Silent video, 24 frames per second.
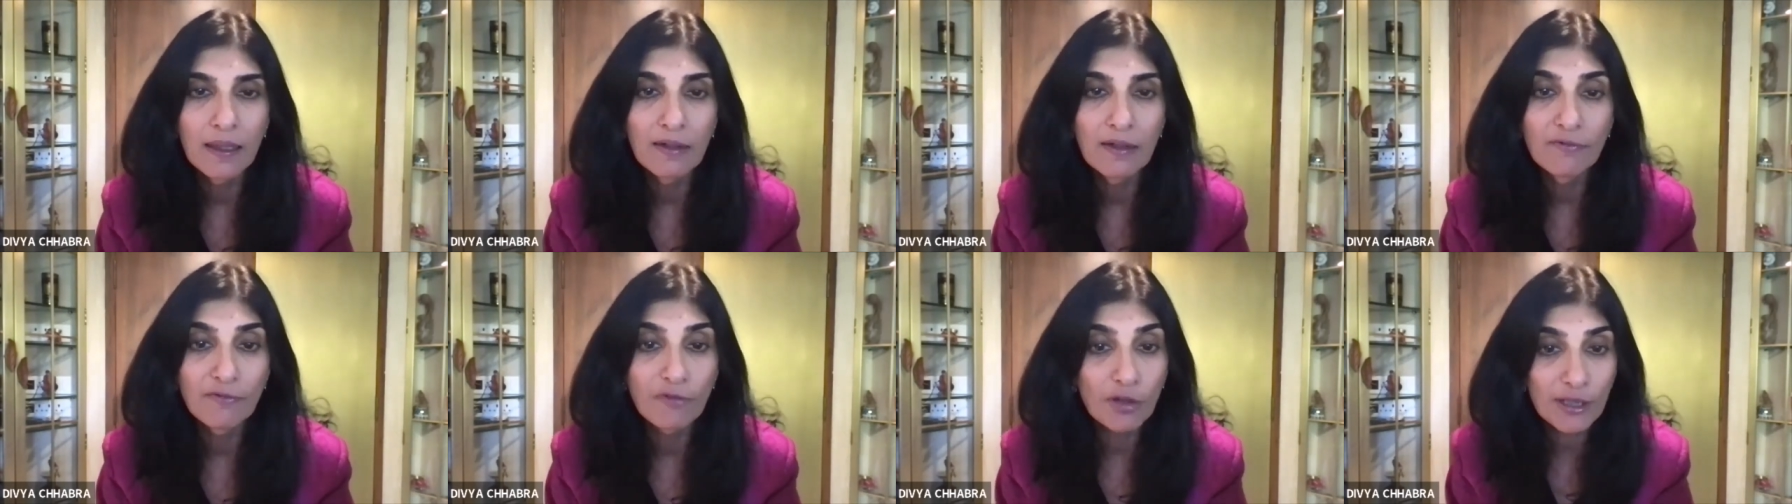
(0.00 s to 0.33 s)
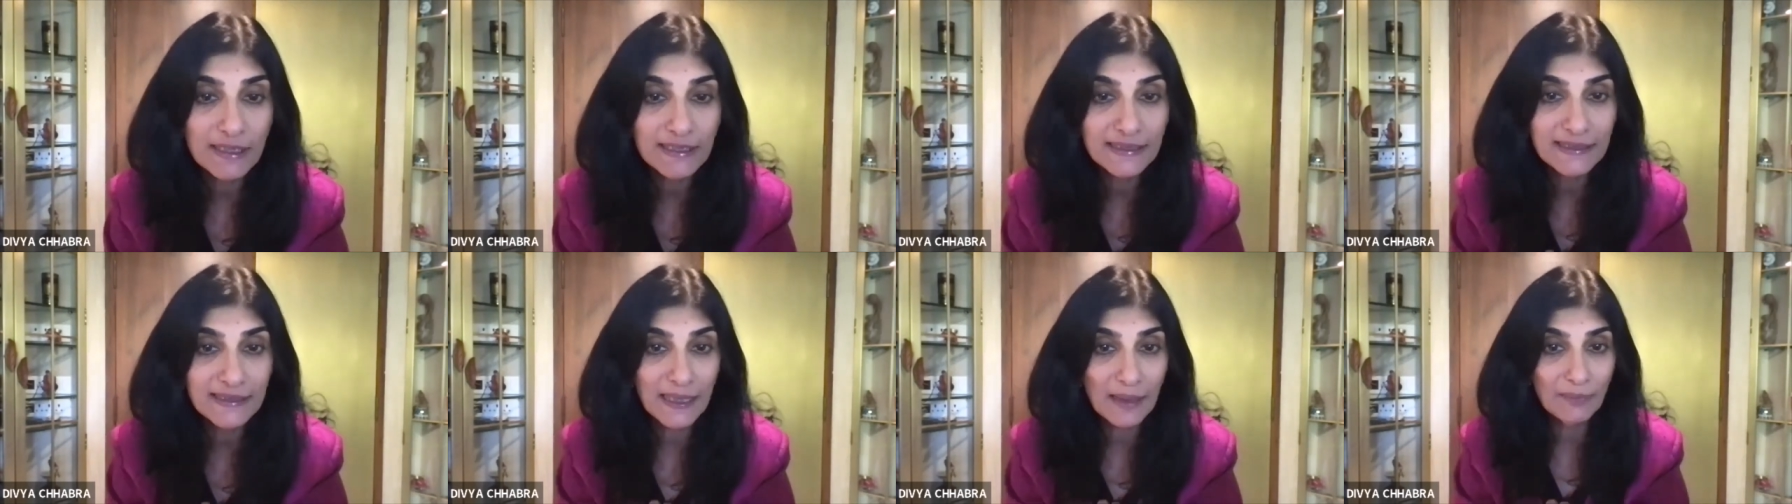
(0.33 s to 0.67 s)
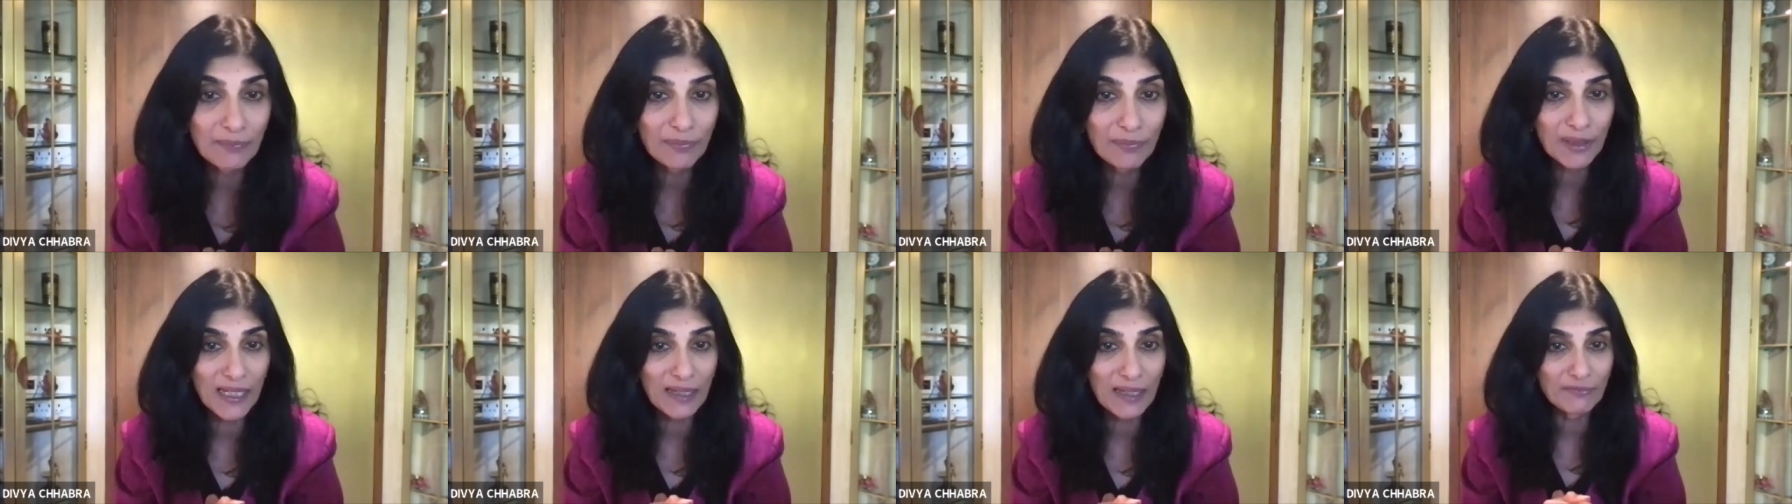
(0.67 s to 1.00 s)
For
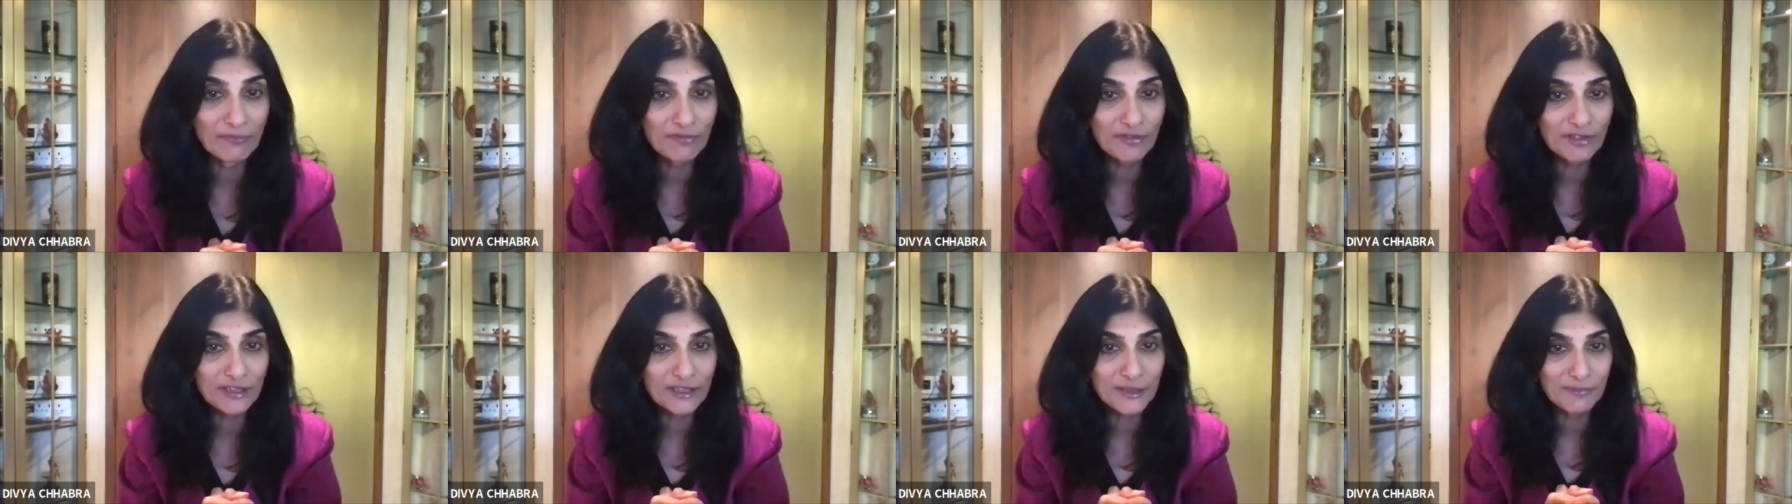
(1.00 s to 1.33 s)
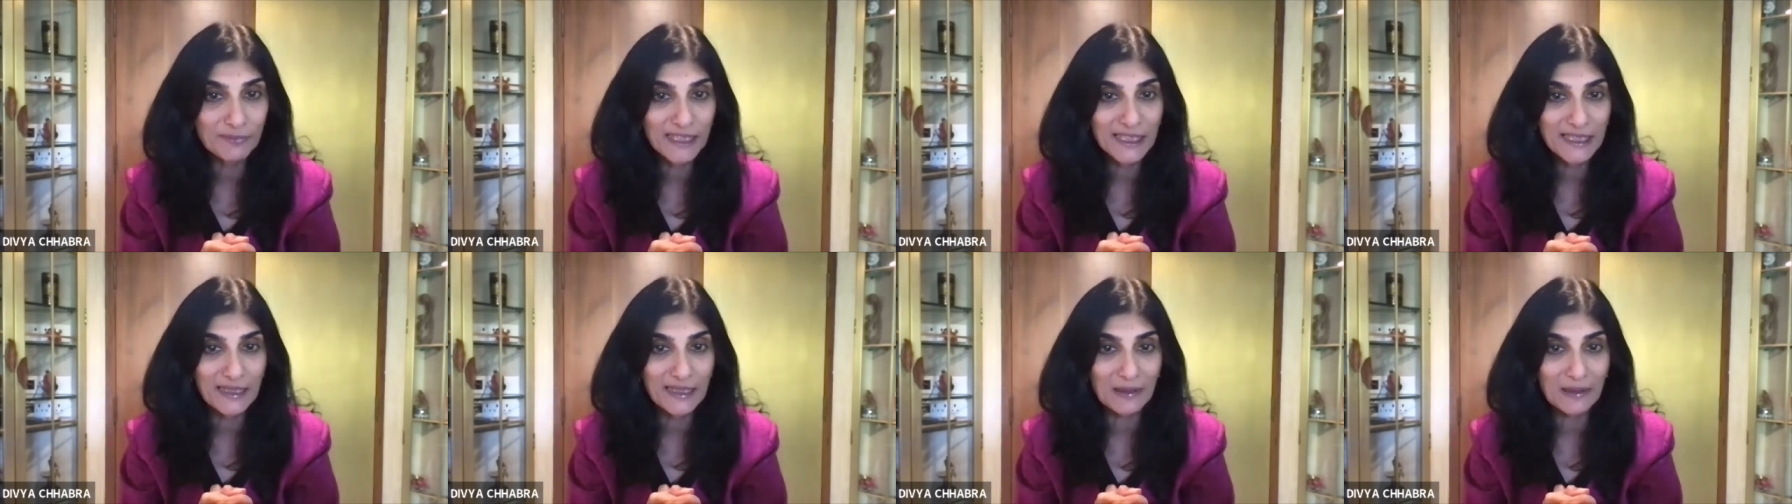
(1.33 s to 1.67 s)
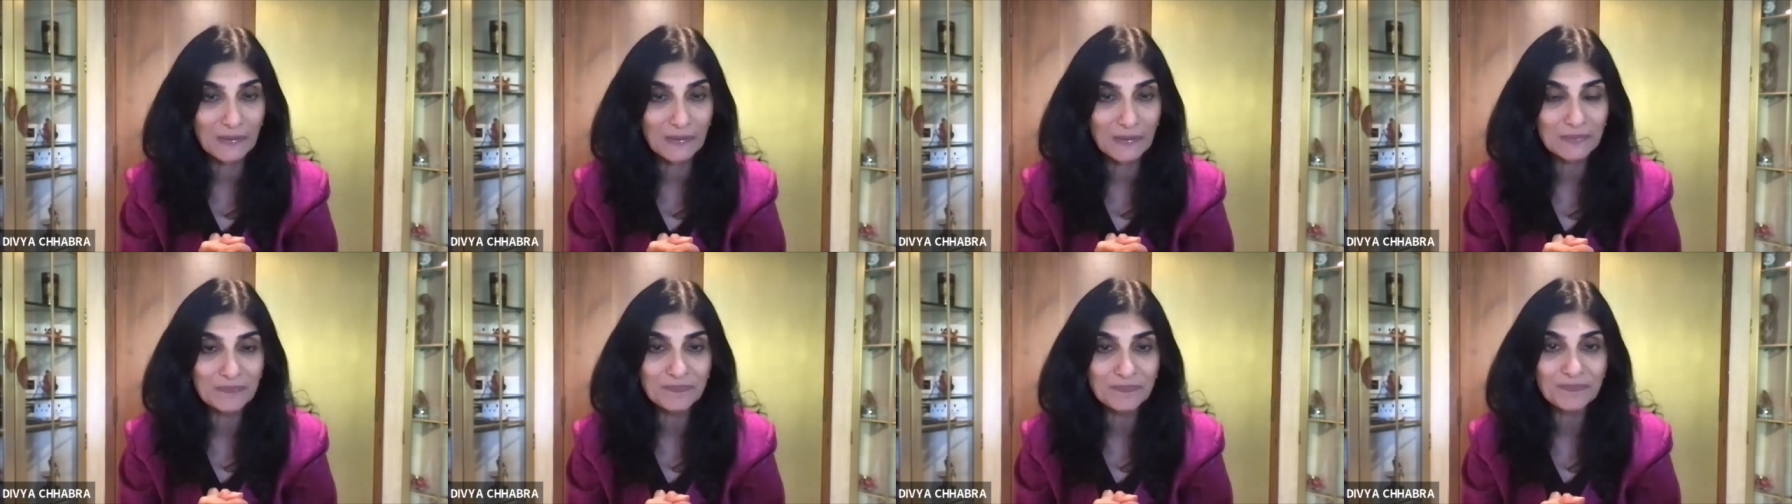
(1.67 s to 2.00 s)
example, amphisbaena.
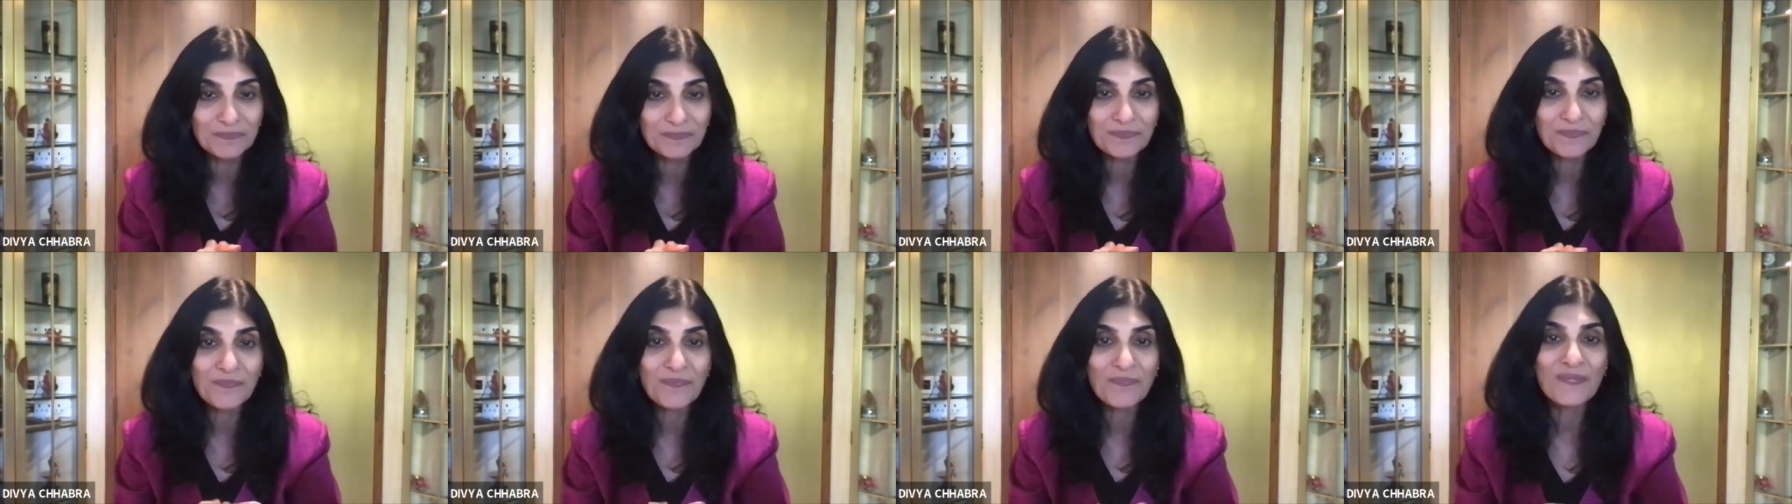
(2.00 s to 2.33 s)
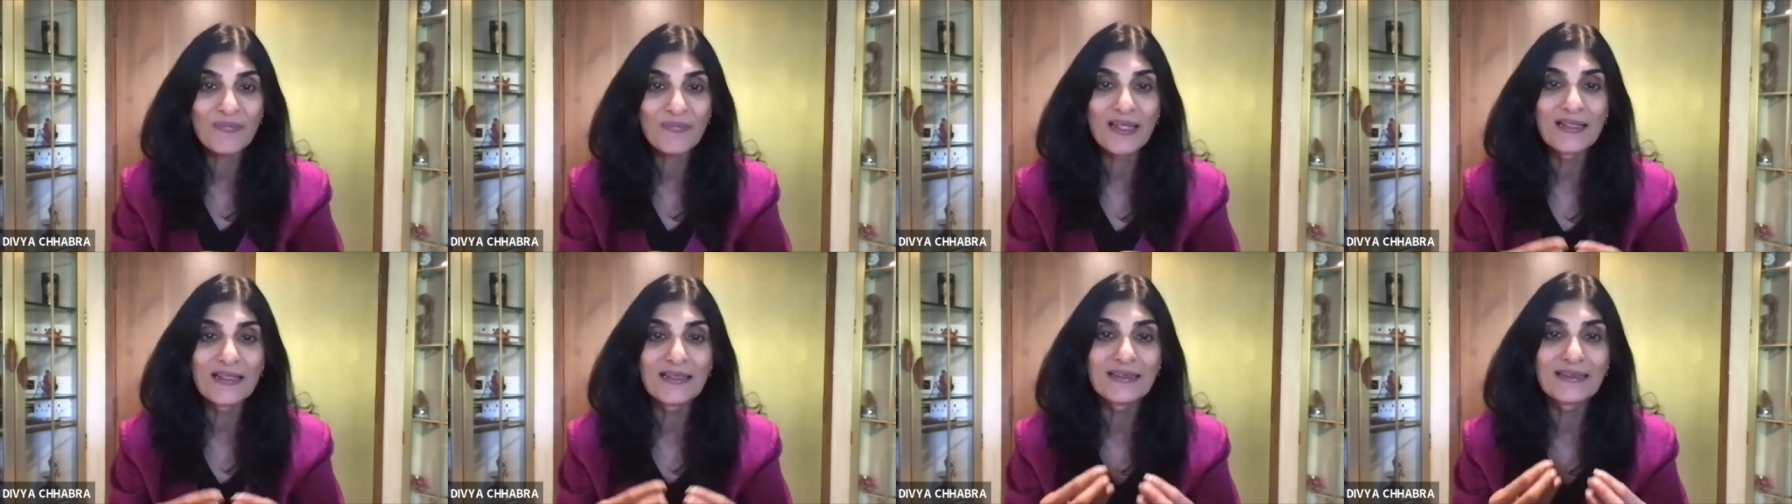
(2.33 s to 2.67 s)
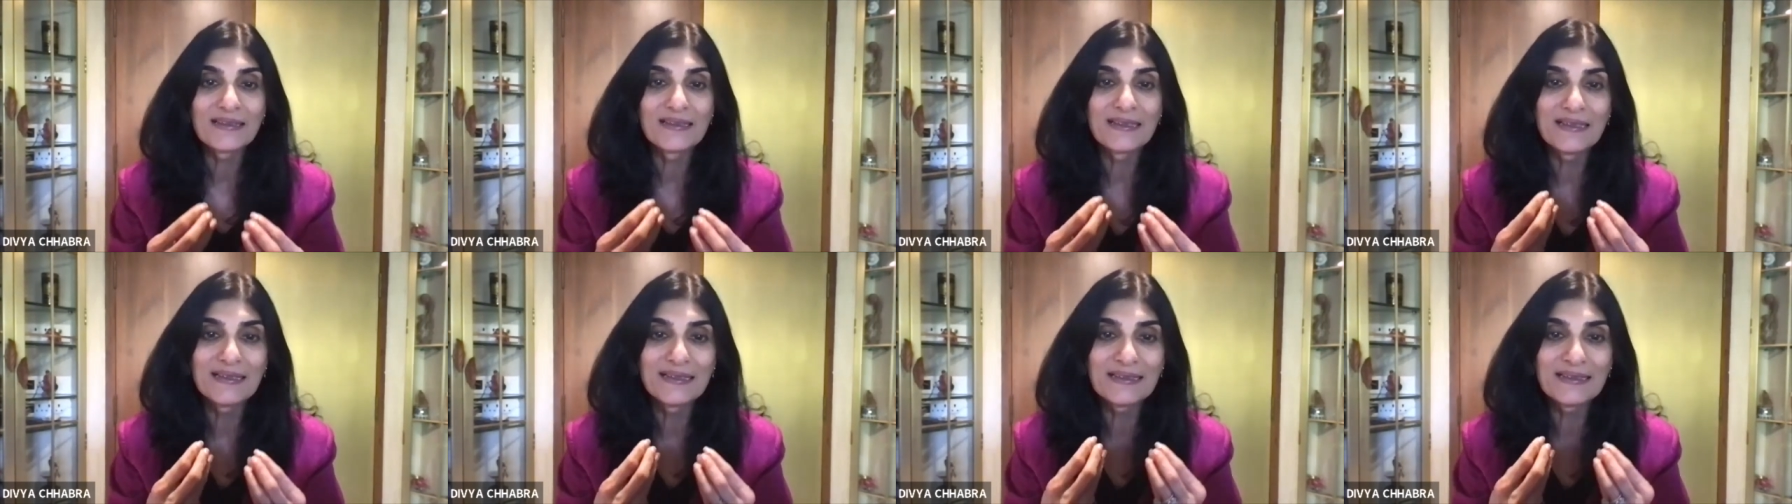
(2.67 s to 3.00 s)

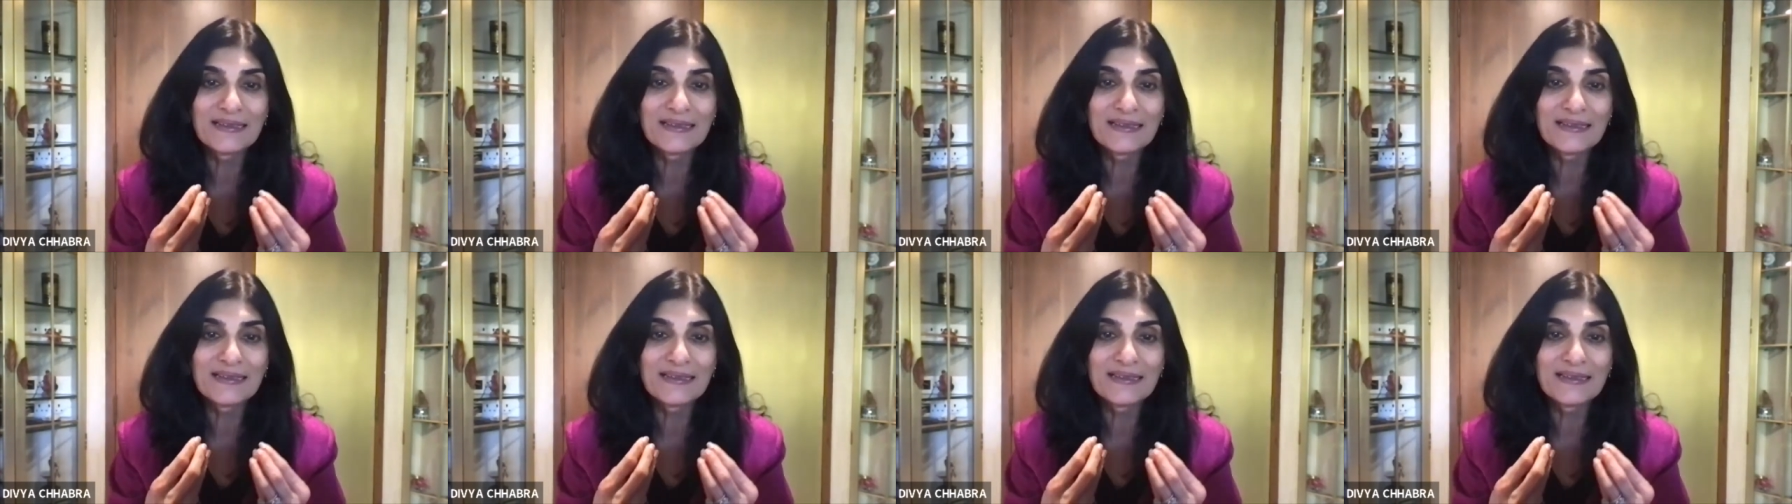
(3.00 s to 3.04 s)
The